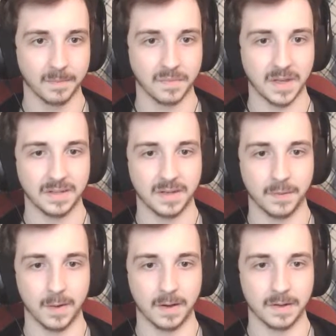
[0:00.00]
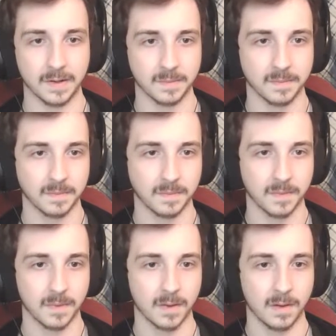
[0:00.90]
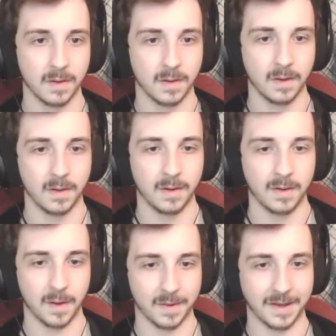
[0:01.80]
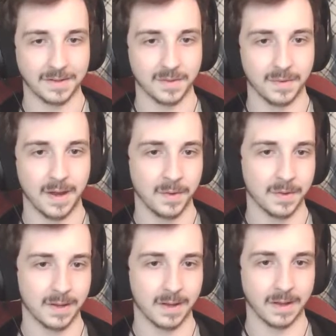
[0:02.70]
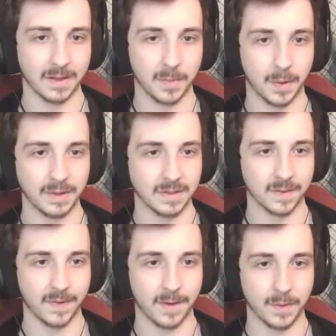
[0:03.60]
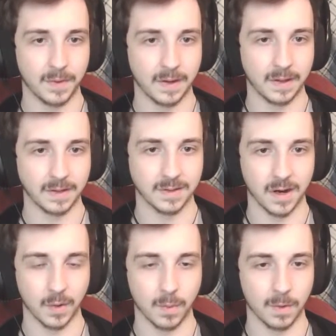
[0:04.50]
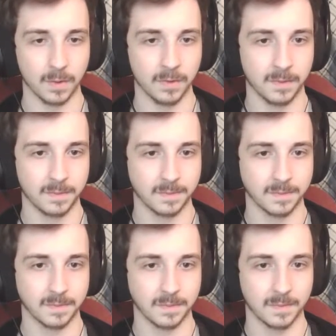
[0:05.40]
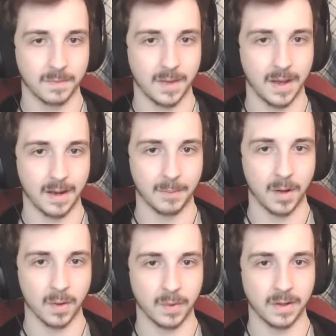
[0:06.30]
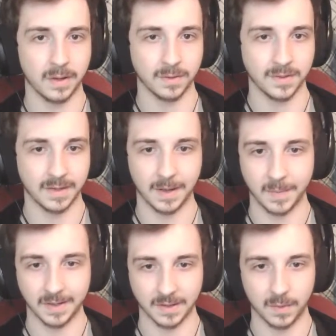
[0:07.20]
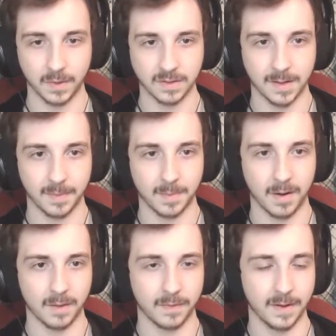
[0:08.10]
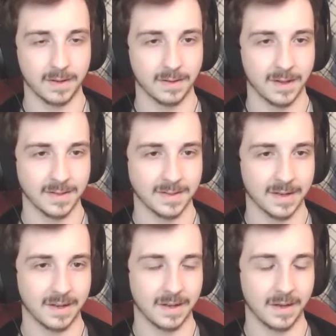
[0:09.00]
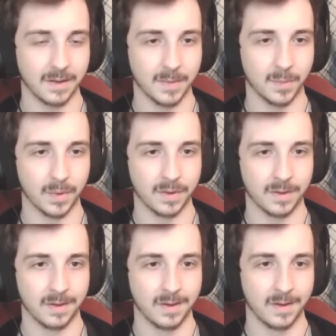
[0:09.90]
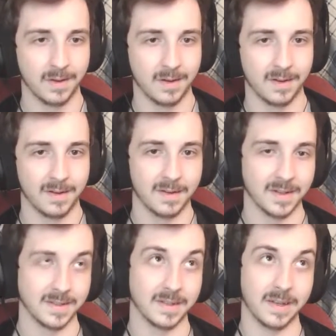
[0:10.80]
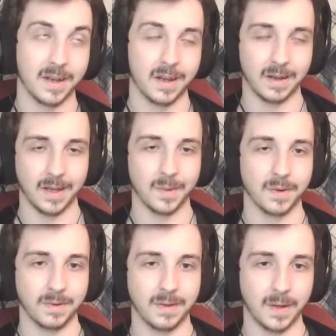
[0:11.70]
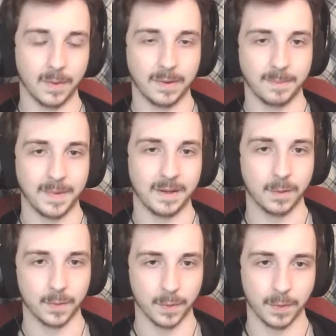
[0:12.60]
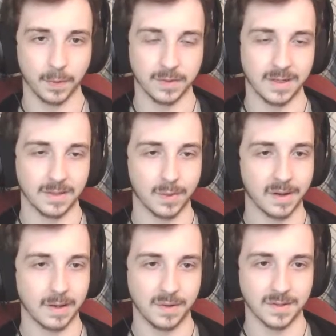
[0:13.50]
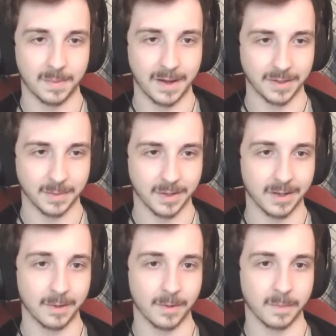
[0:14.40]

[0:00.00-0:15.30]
instead of rallying. Okay, so now you'll get, like, the bonuses of everything in the entire world. And I'm not going to heal Sam because I don't want to top him off, unless I can heal him with... Let's see, he would be healed for 13, so I can't use the patch-up kit either.